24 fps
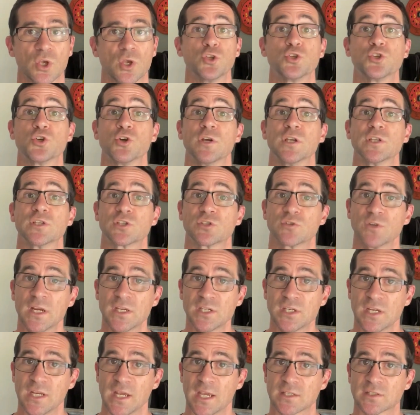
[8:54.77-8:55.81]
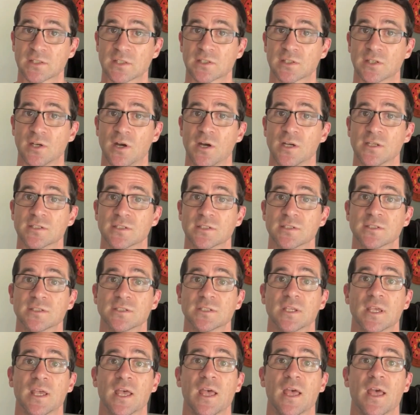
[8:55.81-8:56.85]
During stretching
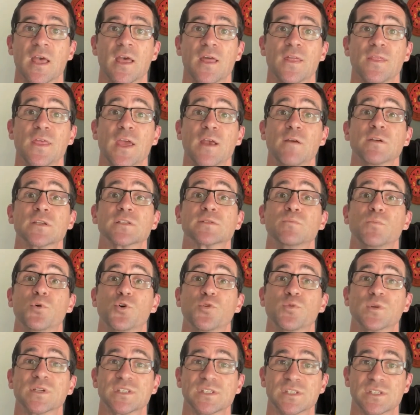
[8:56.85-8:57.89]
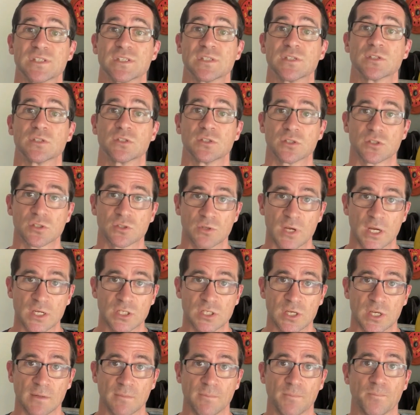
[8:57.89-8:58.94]
exercises, there is more resistance to
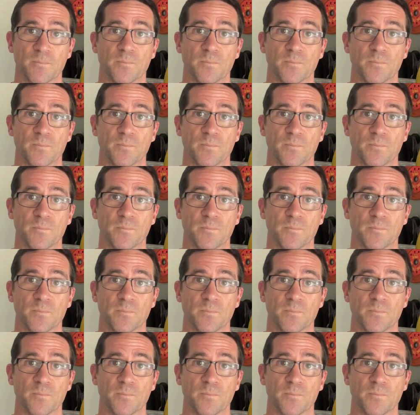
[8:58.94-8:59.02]
stretching.